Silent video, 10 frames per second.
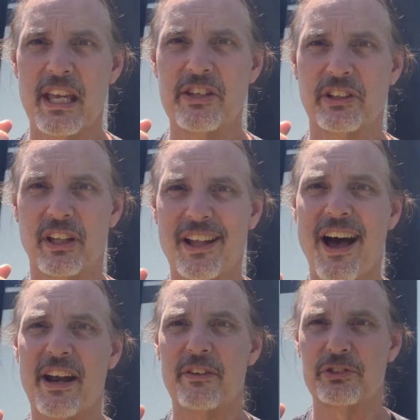is a
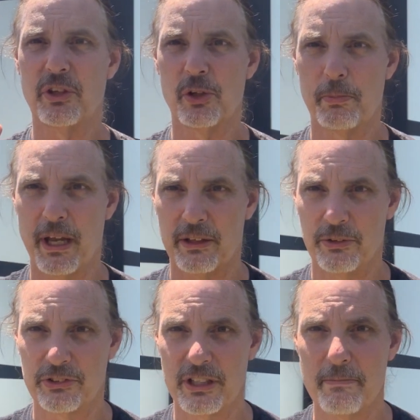lot of solar
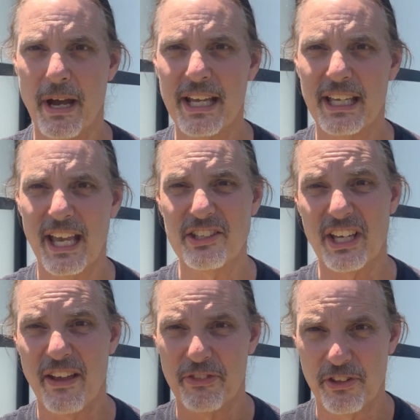panels. And in my case, I
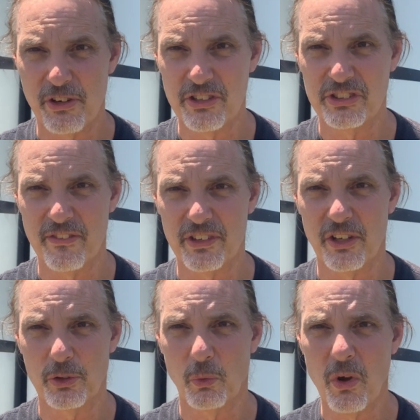have
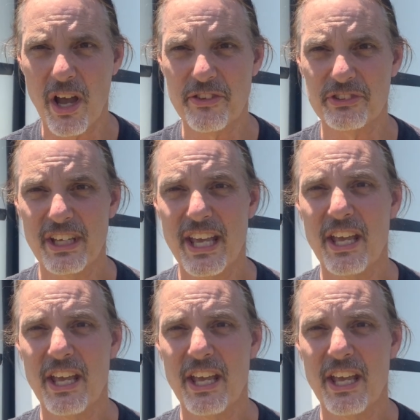3,700 watts.